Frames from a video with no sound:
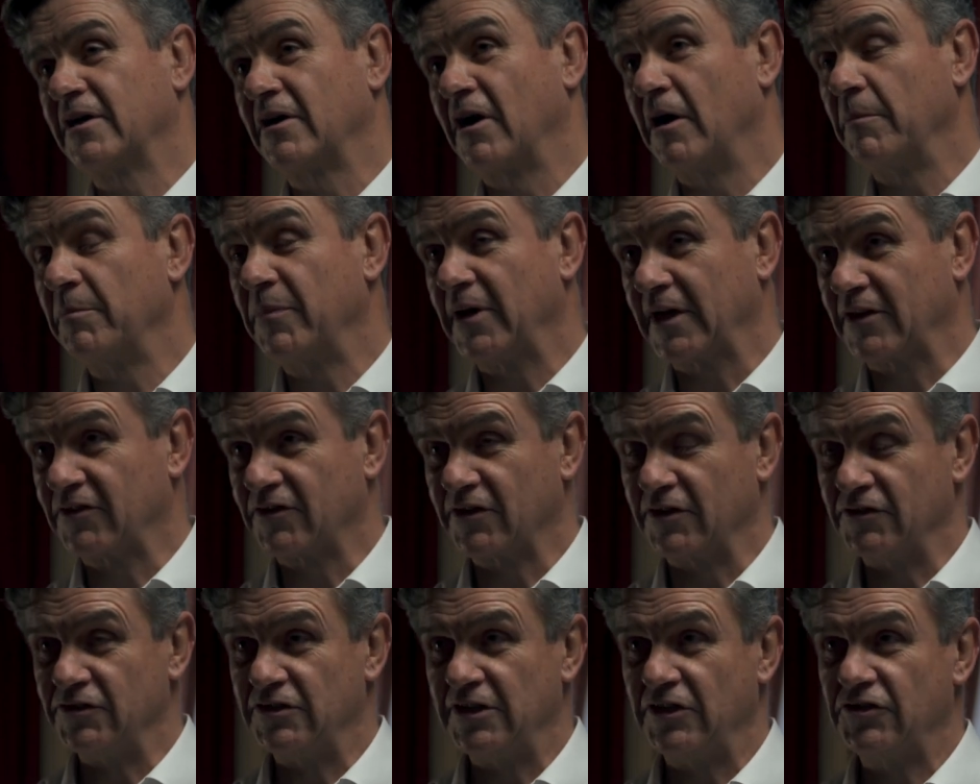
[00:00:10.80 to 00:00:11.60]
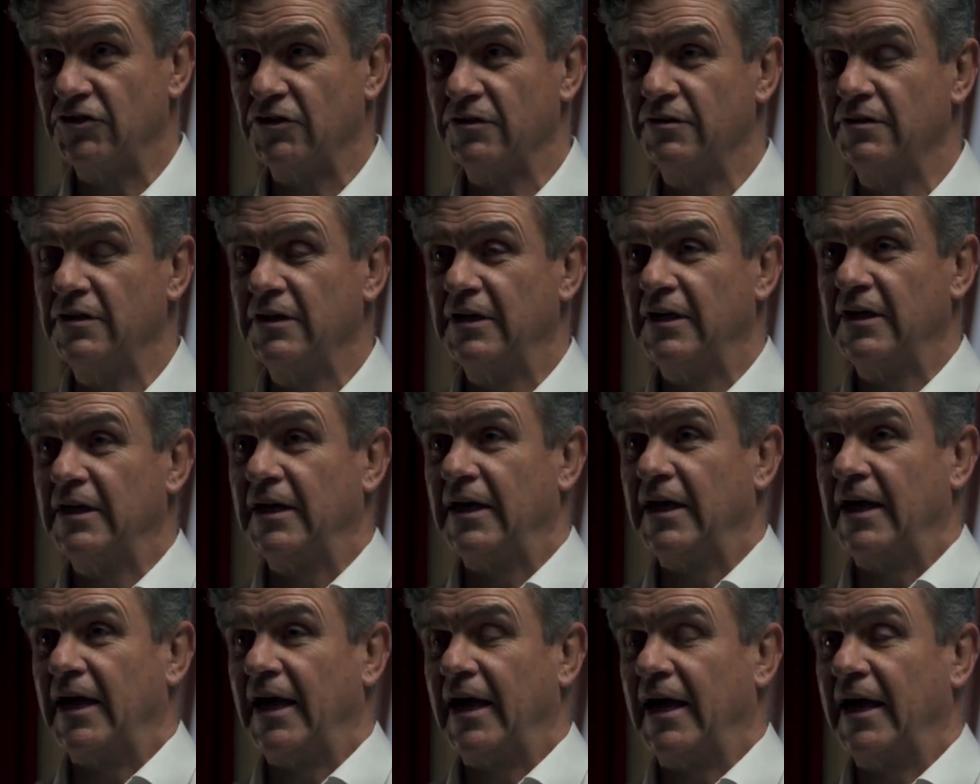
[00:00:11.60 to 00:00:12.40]
complex condition,
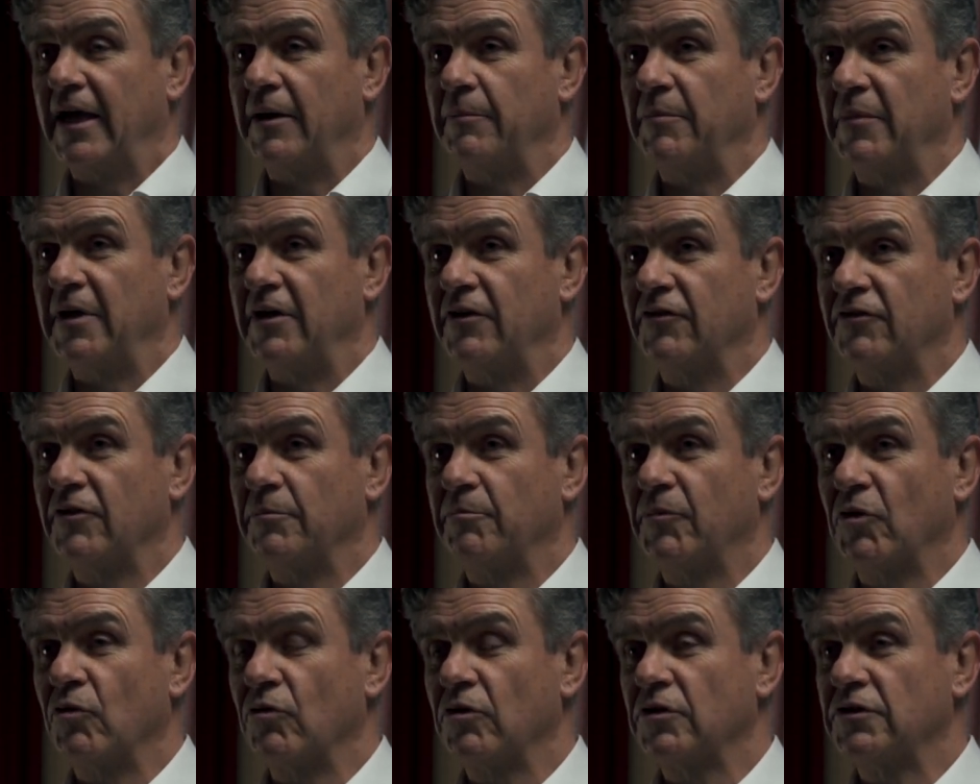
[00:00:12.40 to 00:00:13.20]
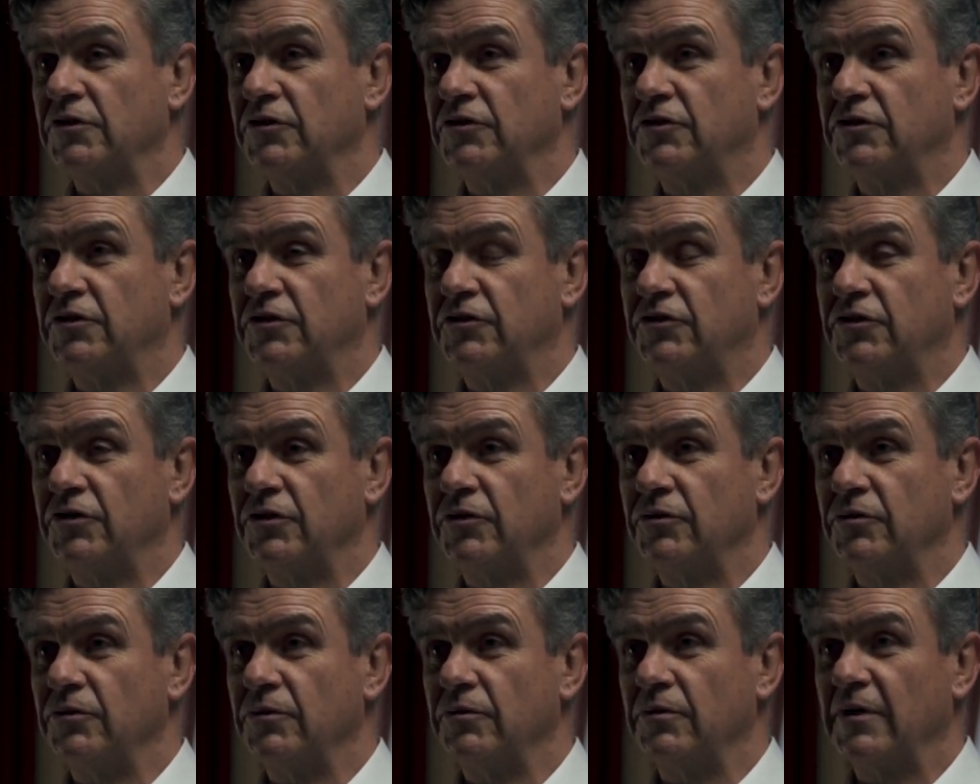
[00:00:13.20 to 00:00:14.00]
it is important
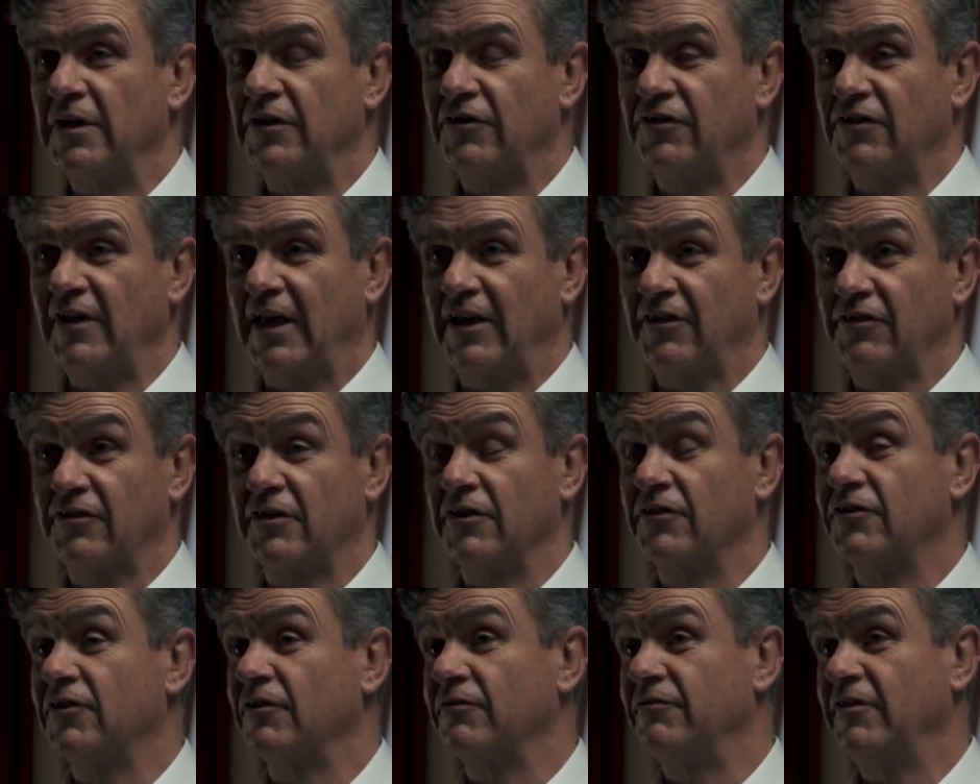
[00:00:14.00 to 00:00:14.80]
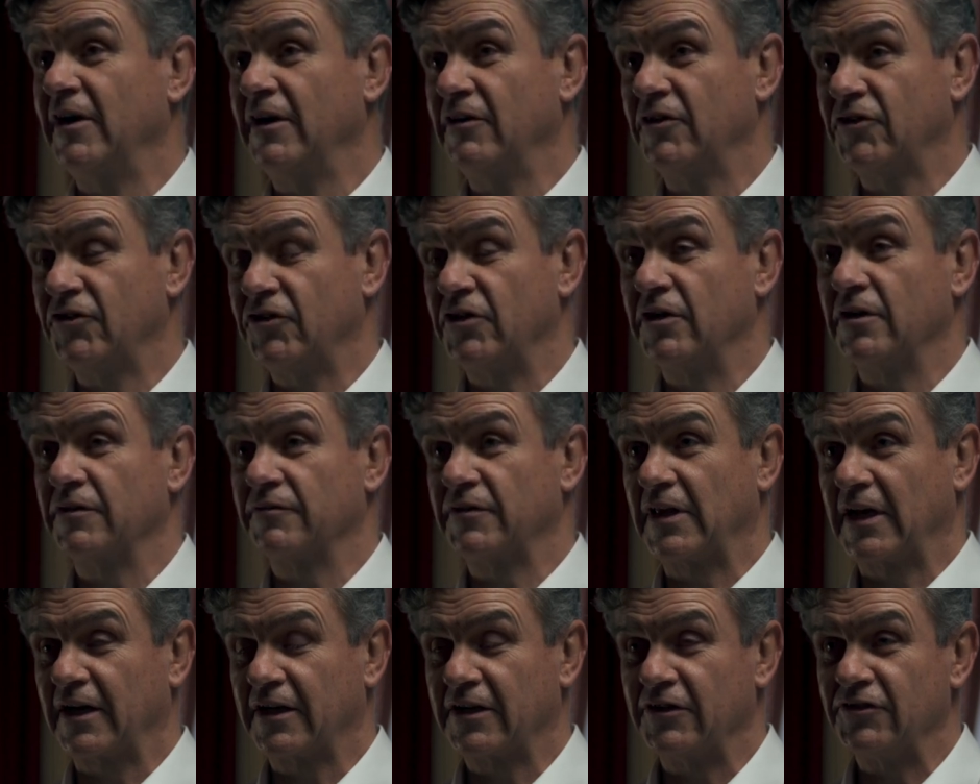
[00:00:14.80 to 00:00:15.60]
to assess the severity
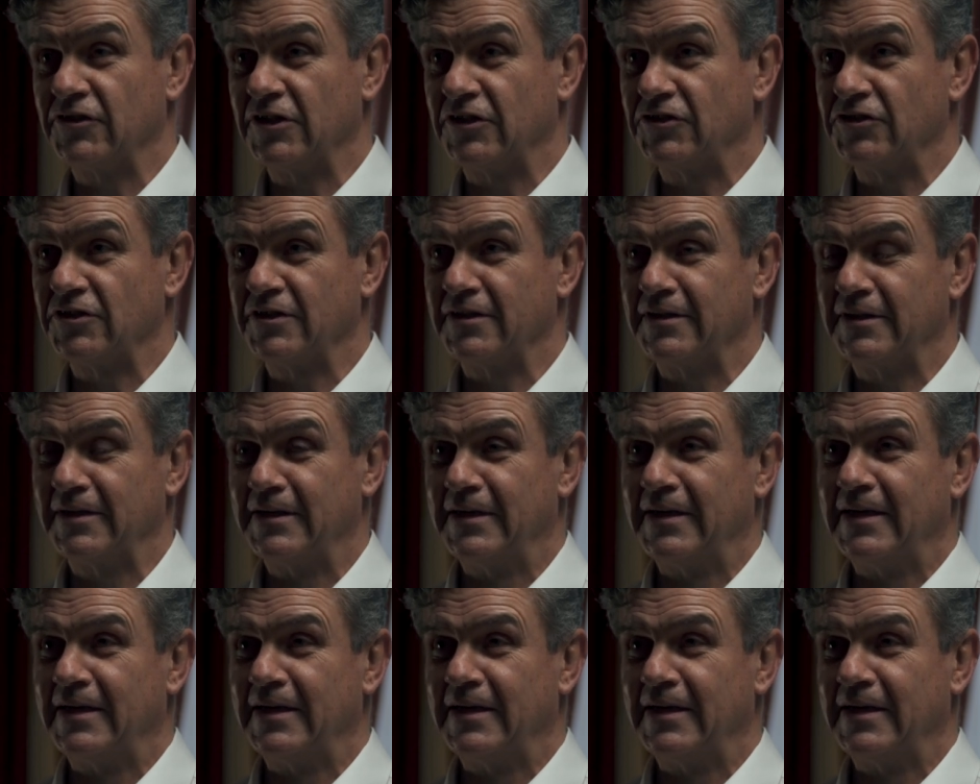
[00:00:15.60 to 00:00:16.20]
of that condition.